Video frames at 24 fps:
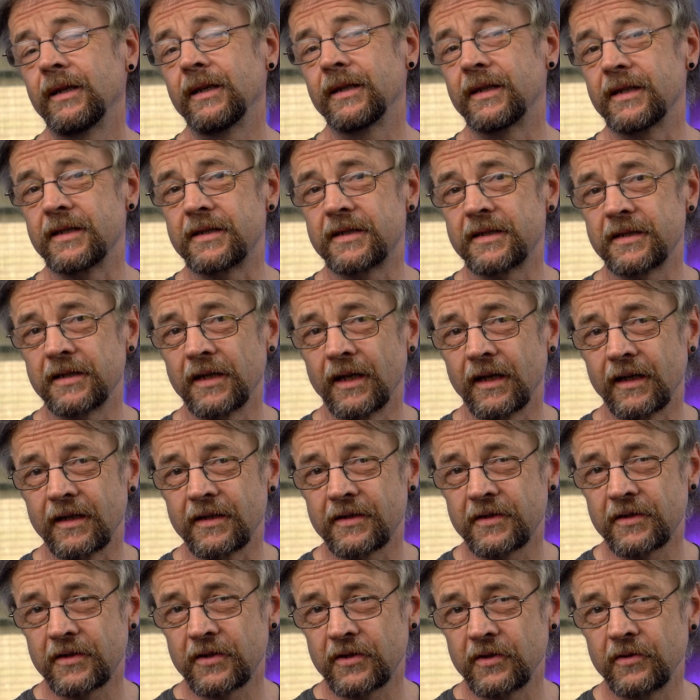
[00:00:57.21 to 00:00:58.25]
It is
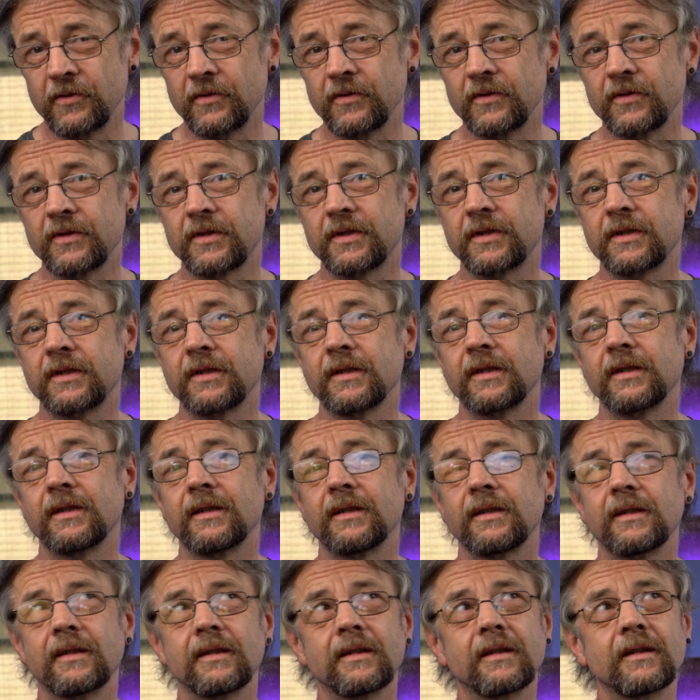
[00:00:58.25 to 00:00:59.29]
that students
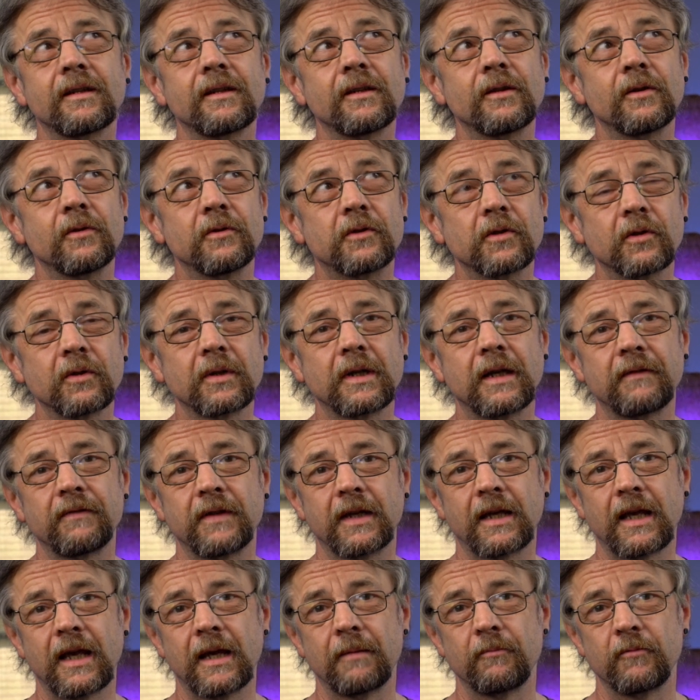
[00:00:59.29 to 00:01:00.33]
who don't have
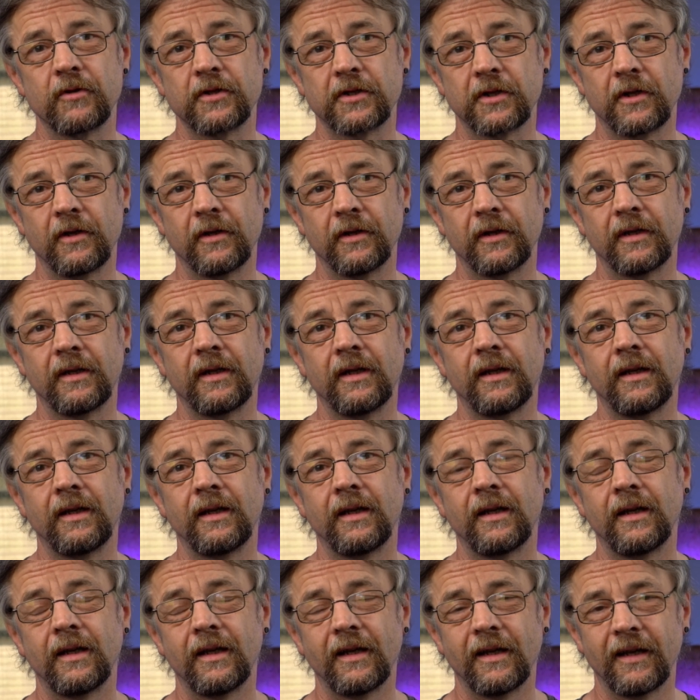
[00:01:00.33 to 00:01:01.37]
their cameras on
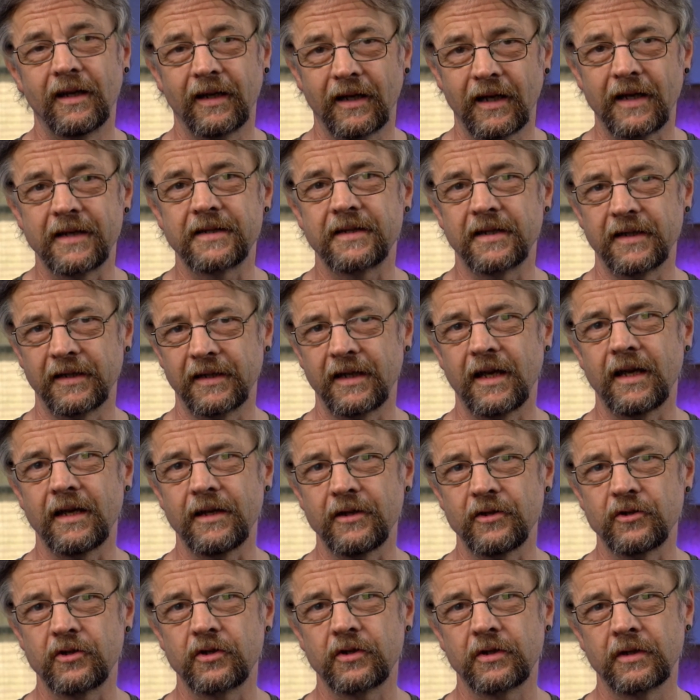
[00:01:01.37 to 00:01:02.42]
are less
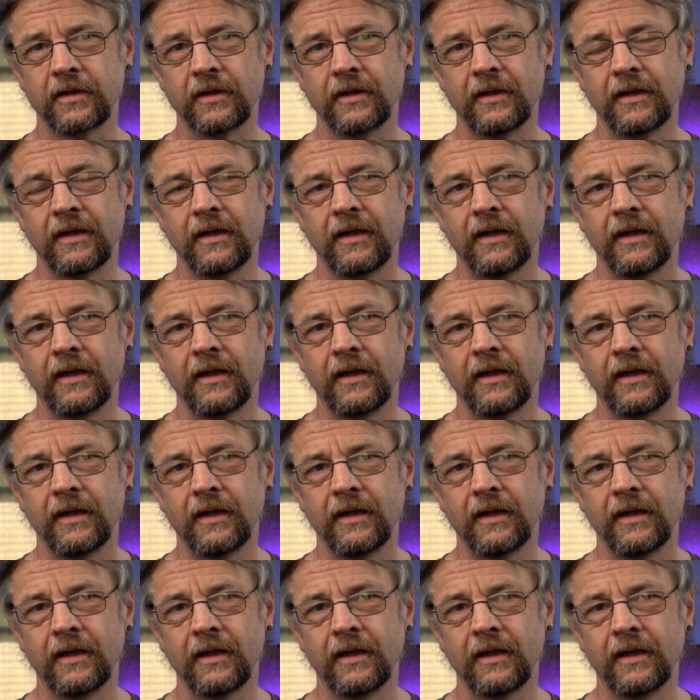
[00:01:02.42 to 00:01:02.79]
engaged.